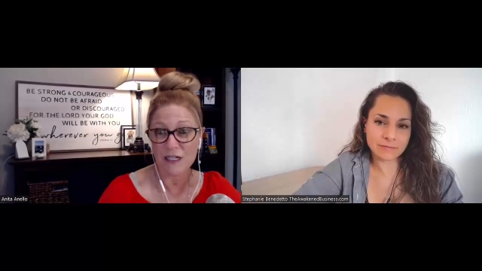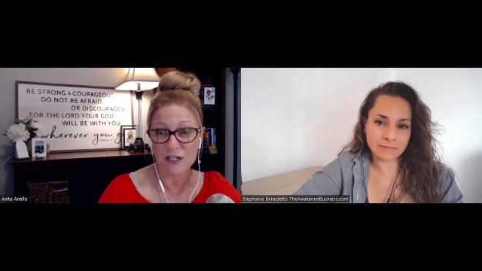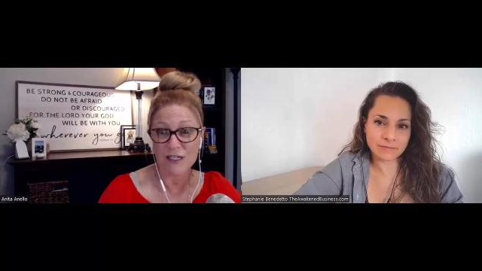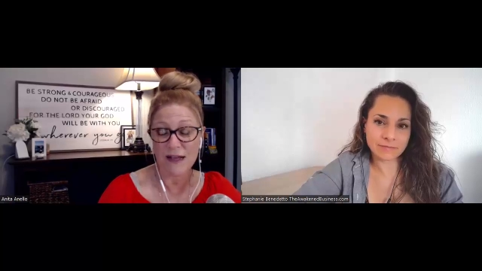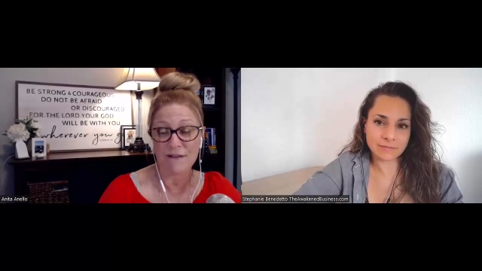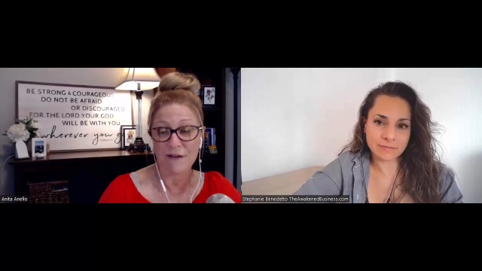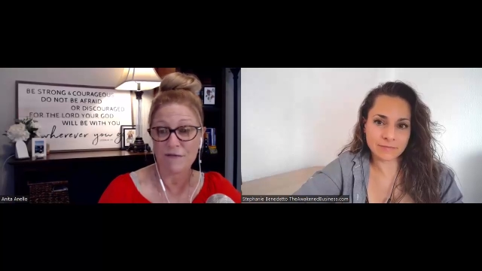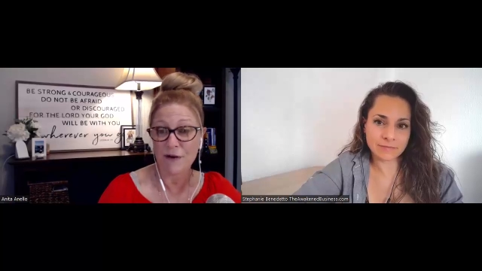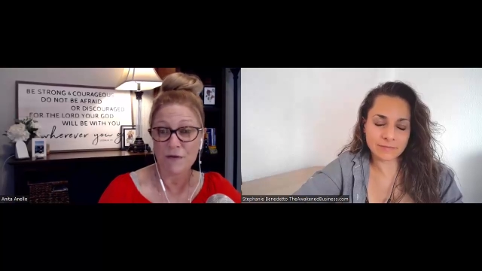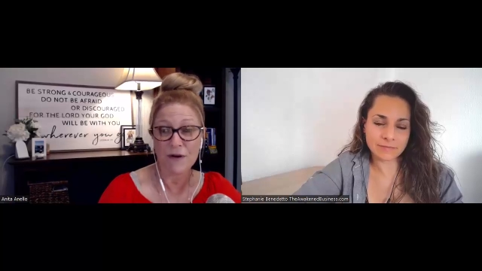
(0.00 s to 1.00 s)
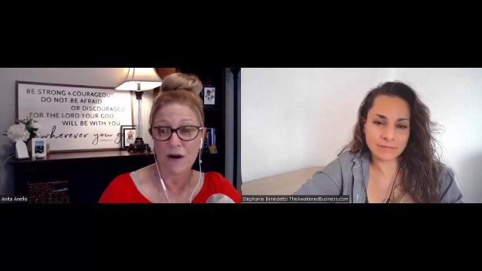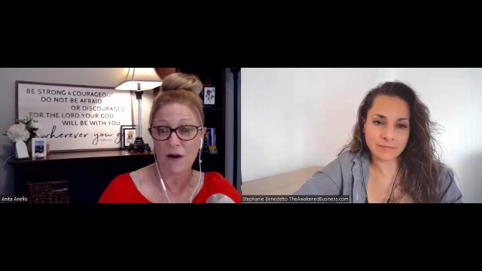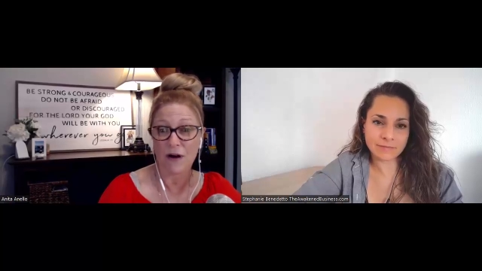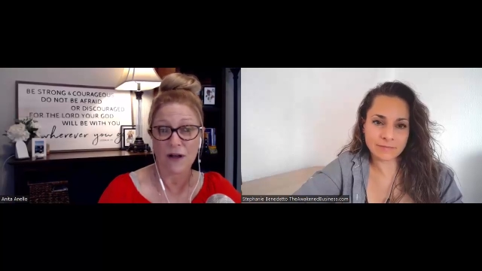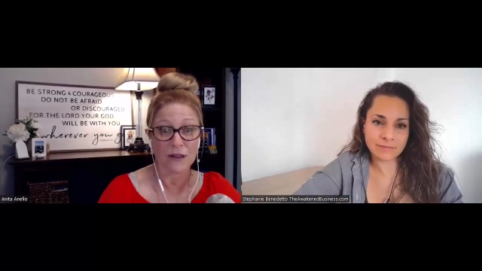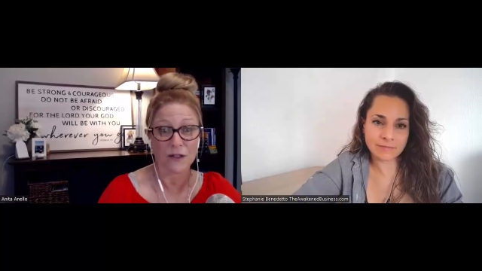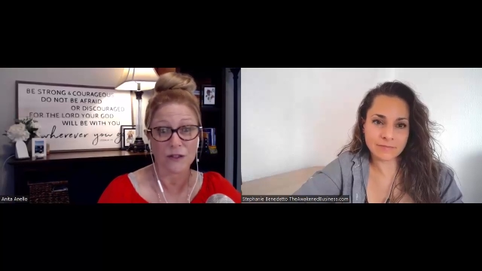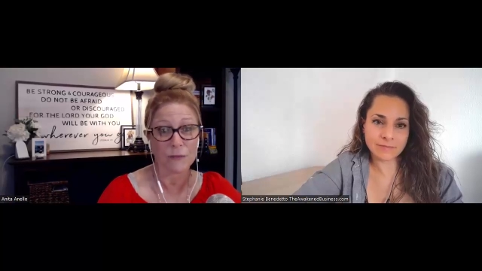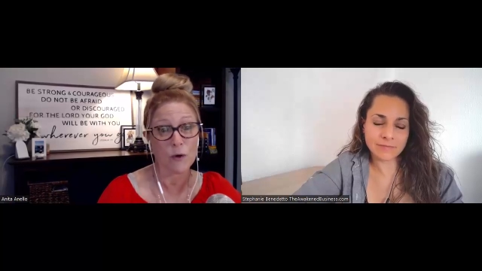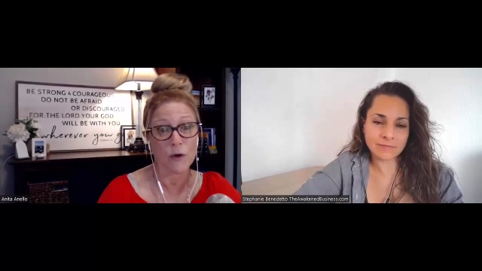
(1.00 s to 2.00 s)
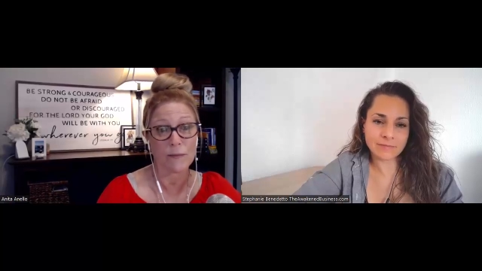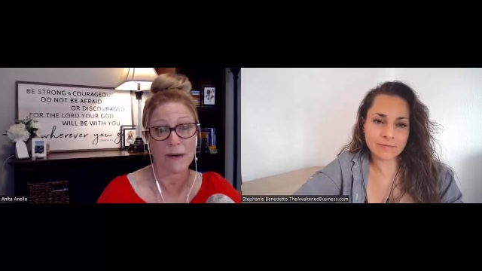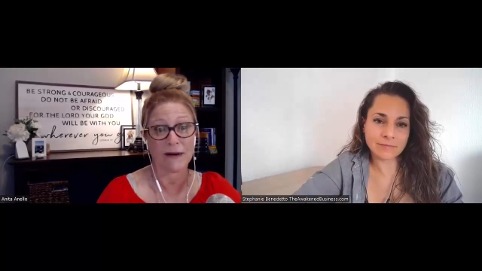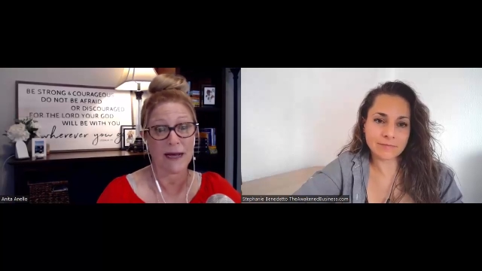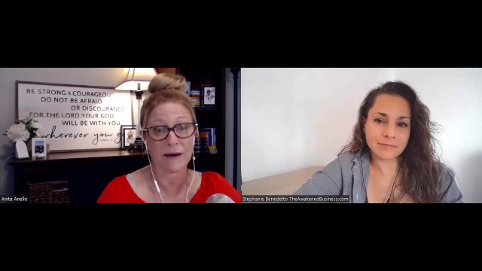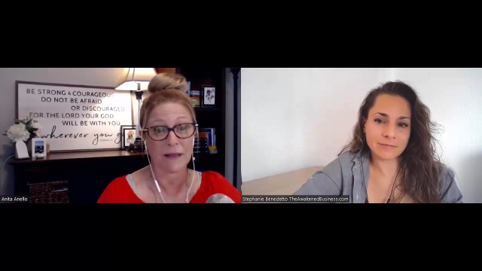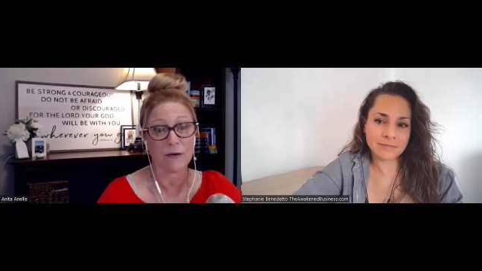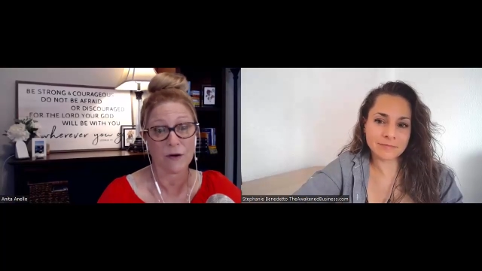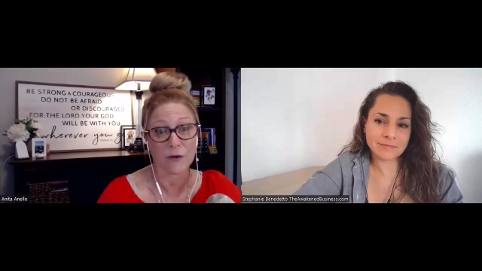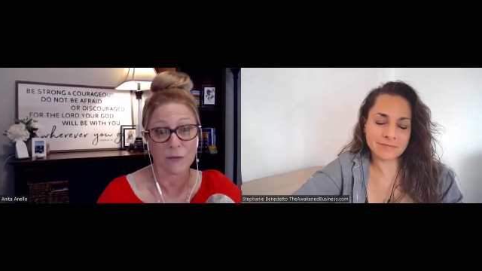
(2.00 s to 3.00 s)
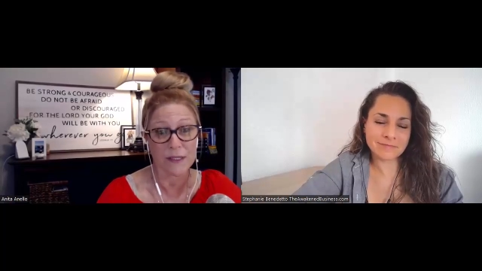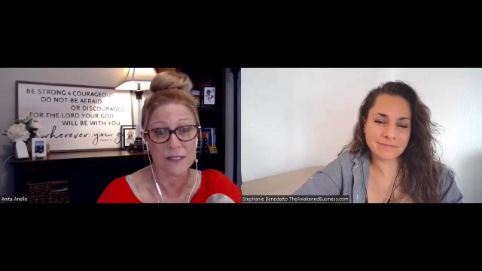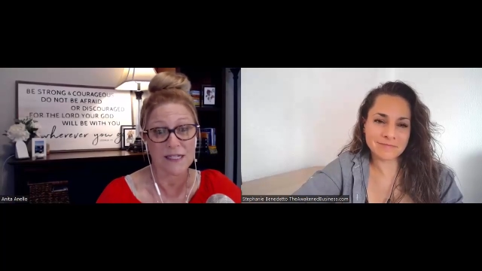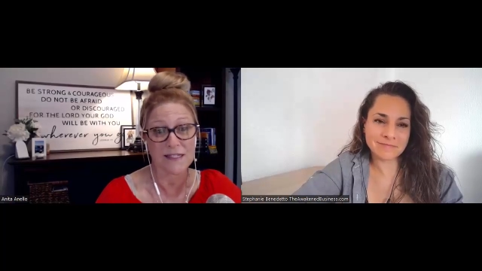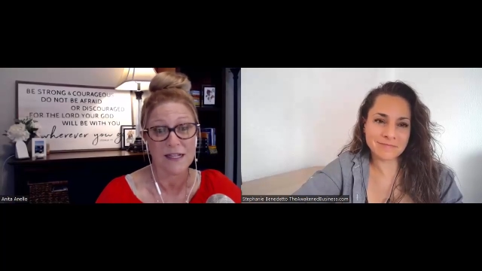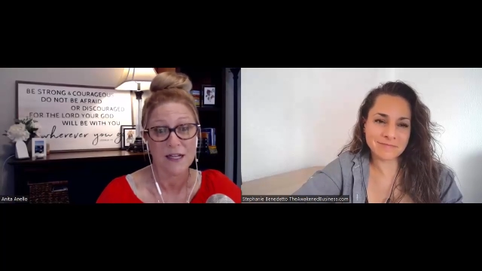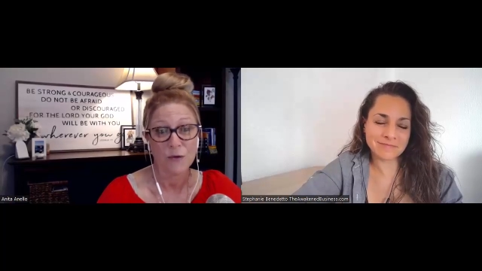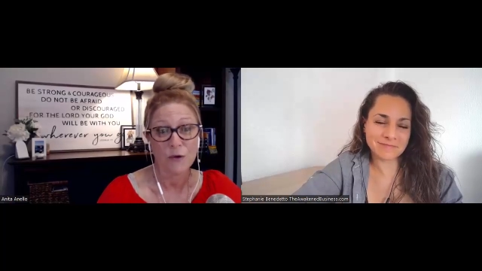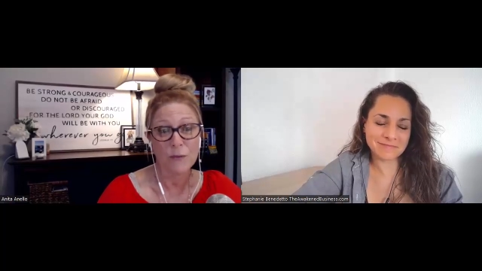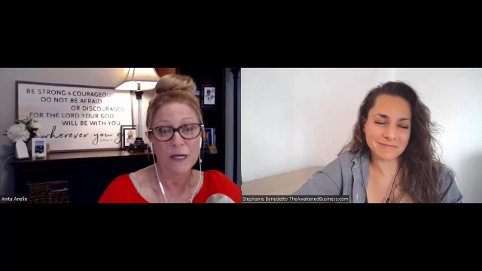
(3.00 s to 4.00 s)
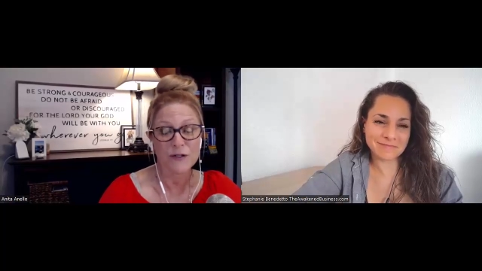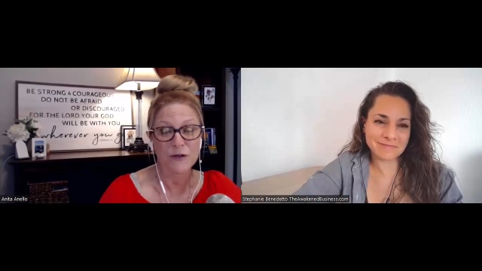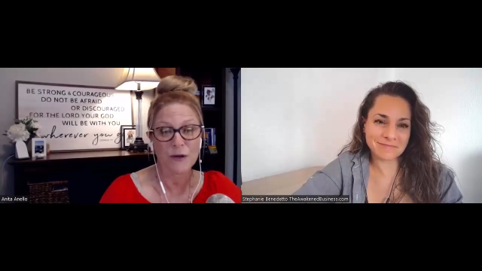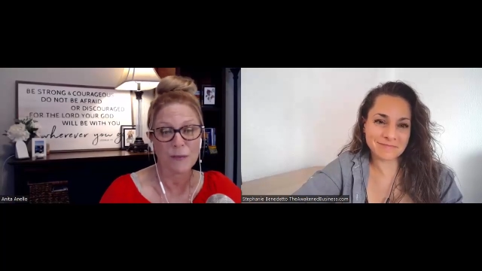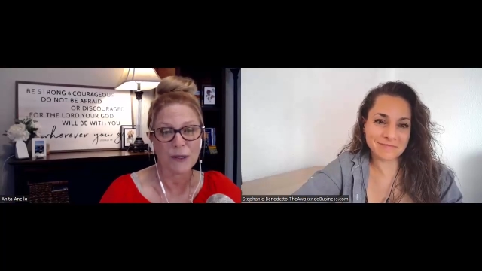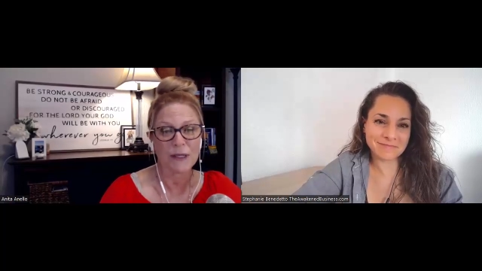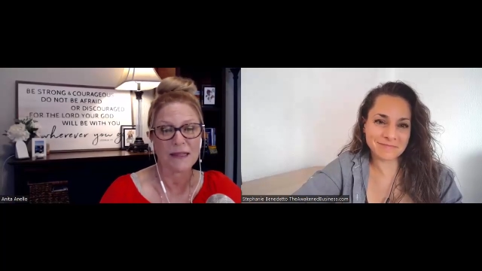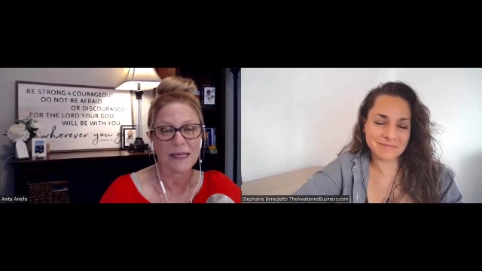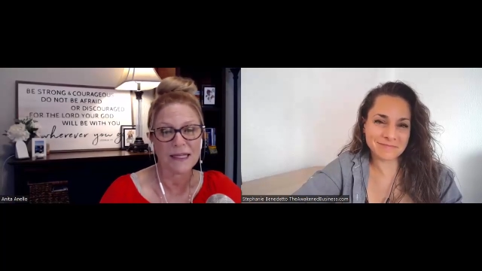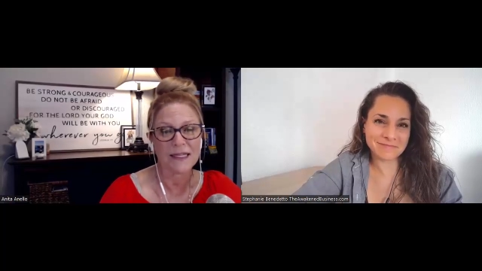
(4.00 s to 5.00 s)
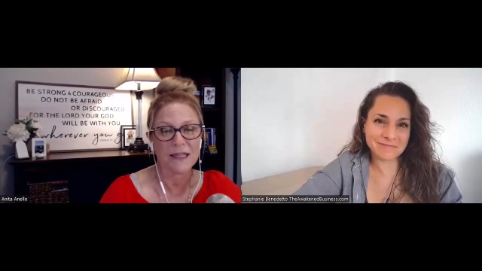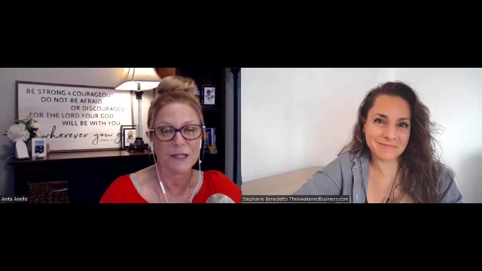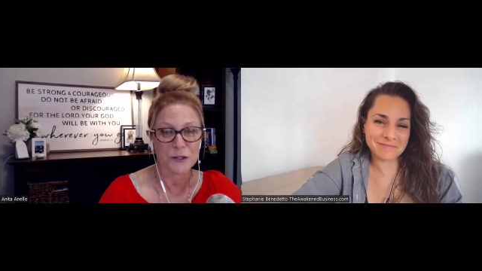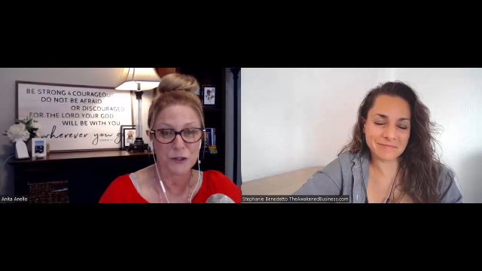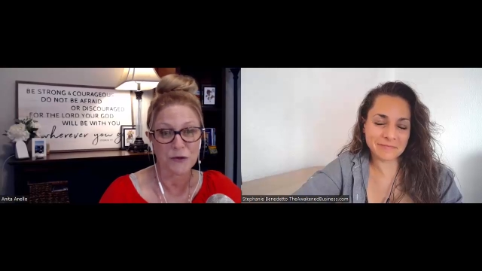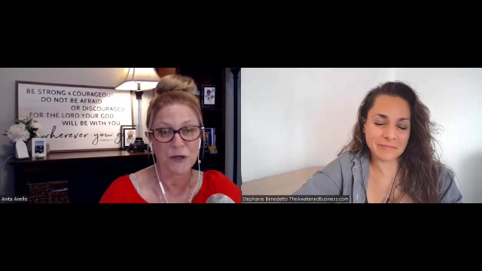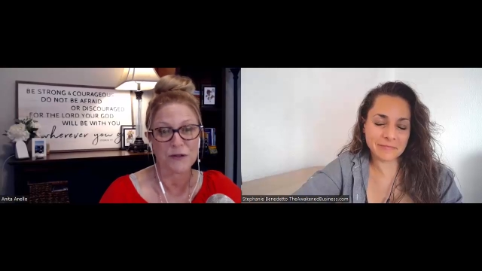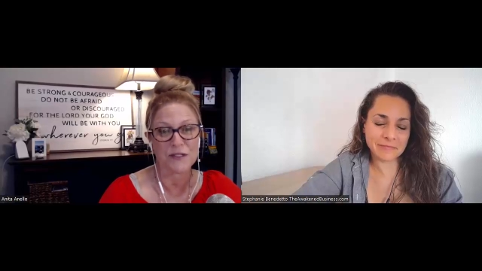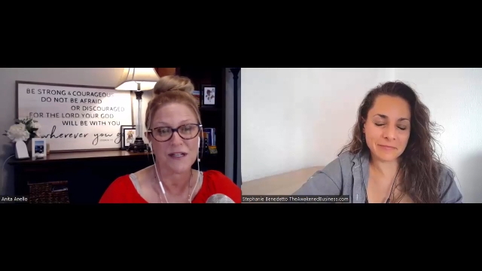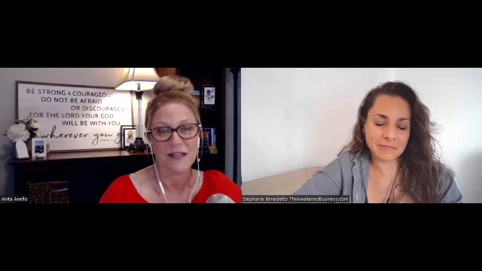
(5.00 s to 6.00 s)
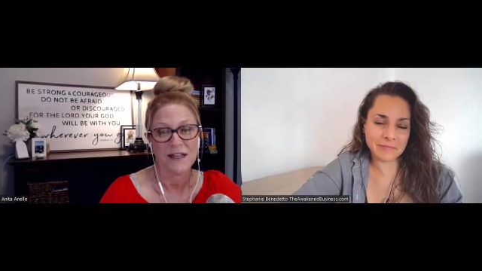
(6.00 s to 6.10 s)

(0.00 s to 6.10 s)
Speaker 1: in just having a phone call and learning more about how do they grow their business, we'll make sure and put a link in the show notes